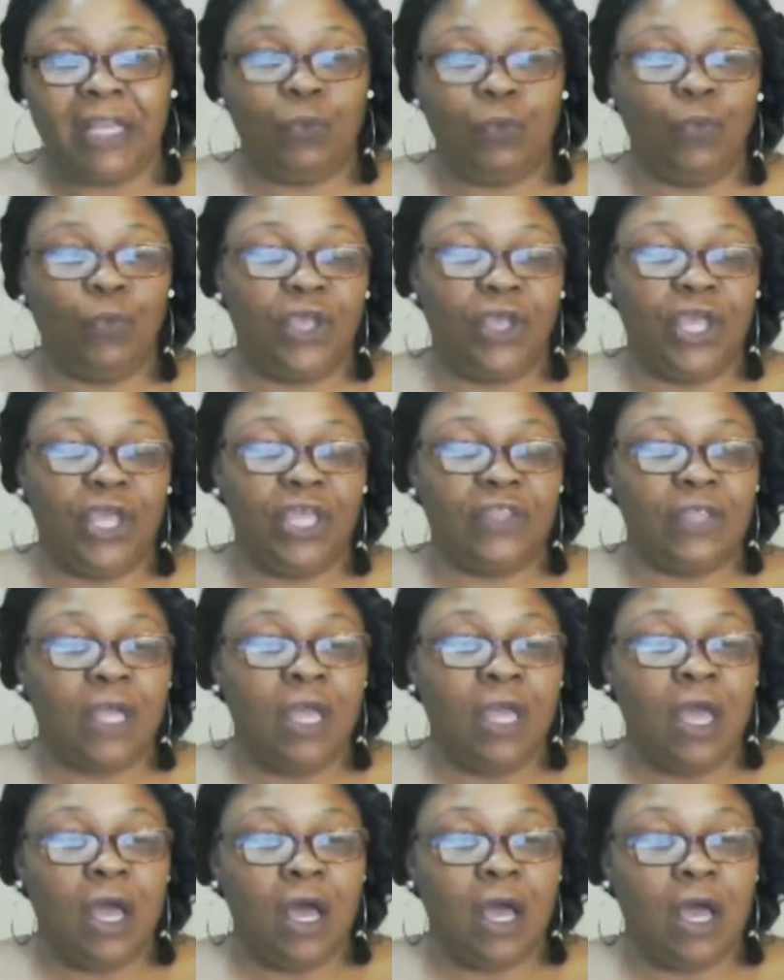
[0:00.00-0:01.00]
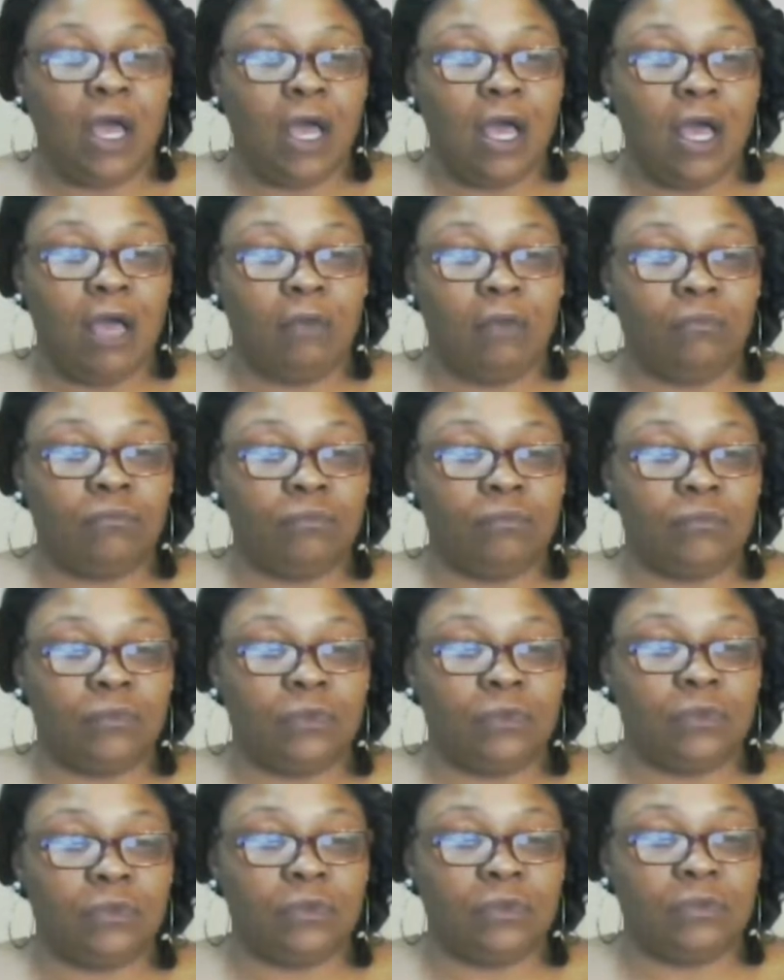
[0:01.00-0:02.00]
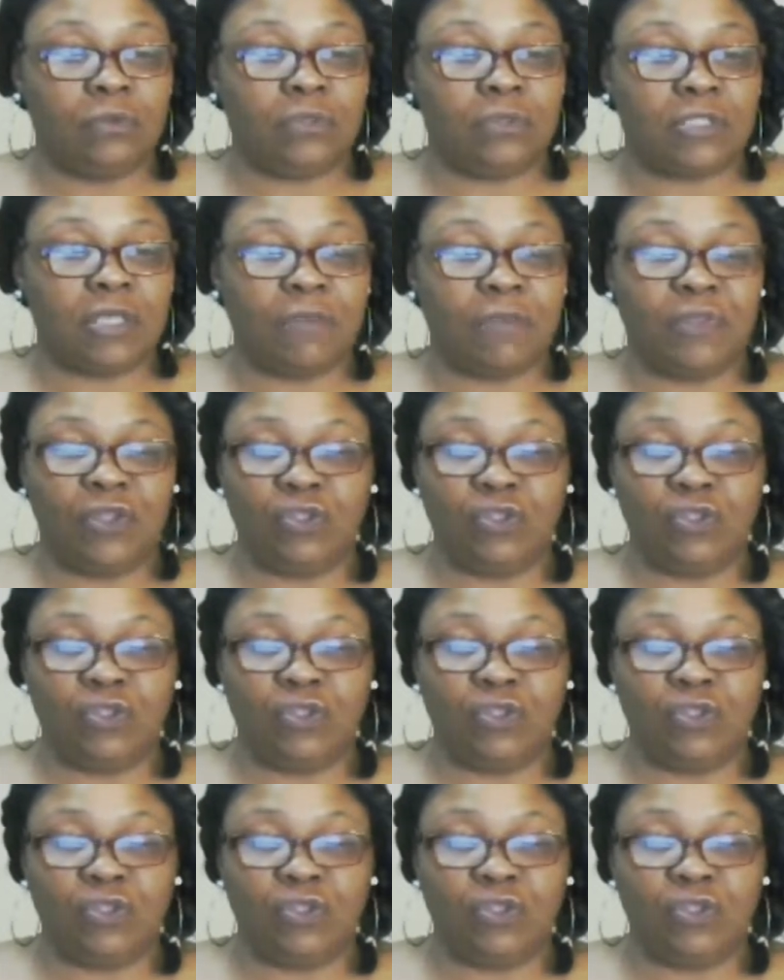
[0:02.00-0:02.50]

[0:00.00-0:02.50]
with some